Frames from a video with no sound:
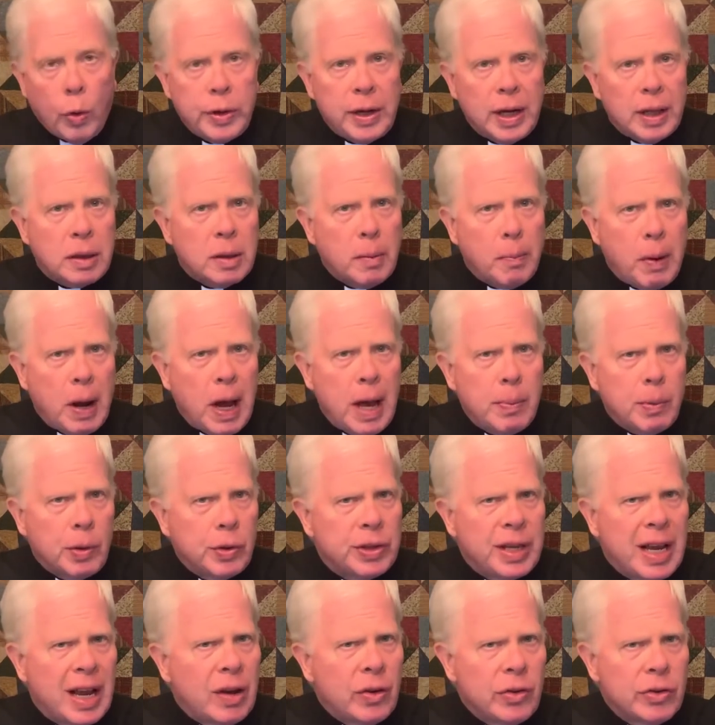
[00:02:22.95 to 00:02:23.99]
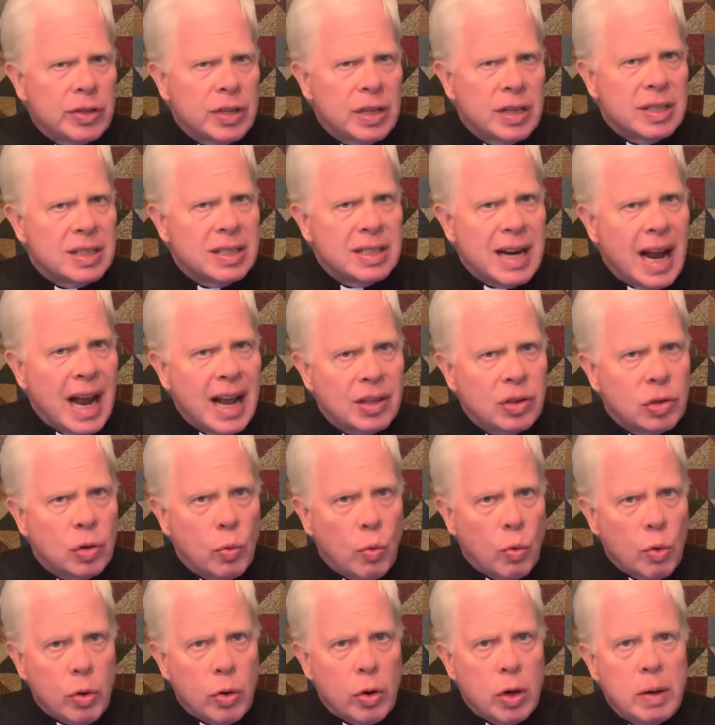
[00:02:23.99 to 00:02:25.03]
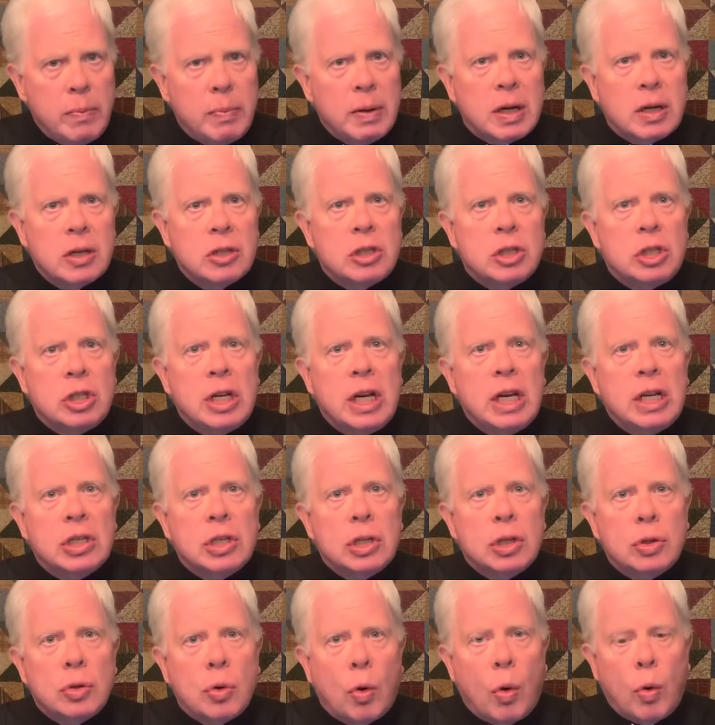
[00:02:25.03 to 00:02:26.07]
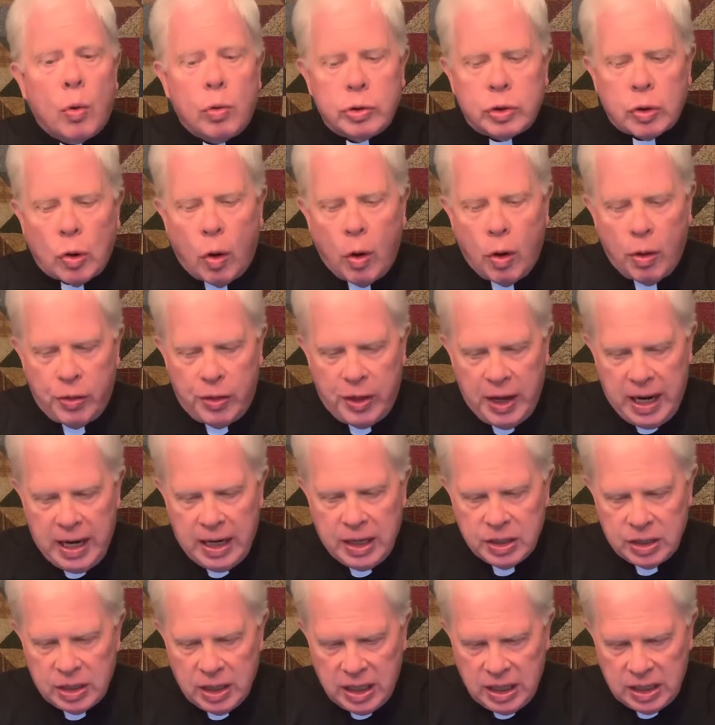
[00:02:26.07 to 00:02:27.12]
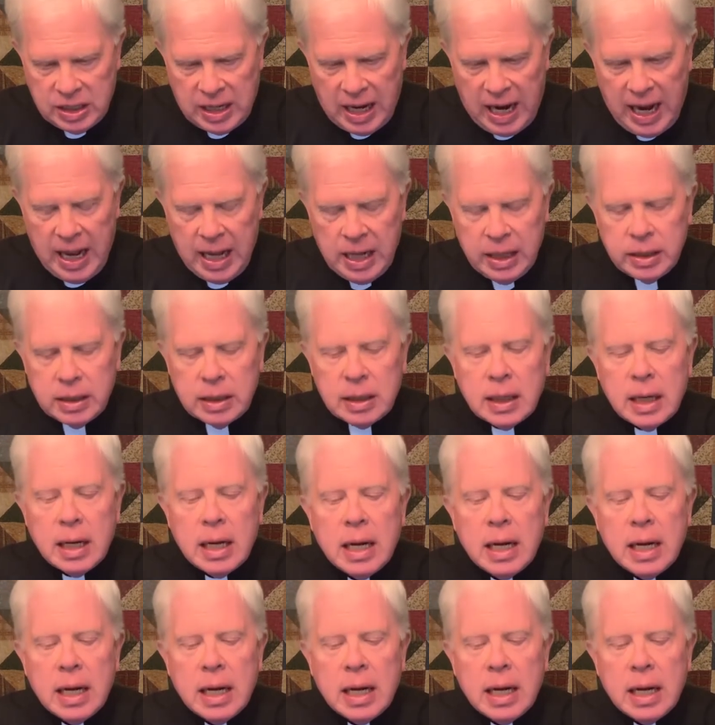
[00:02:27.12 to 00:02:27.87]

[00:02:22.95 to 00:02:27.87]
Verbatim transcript: yet the Bible tells us not to worry because Jesus holds all things in his hand.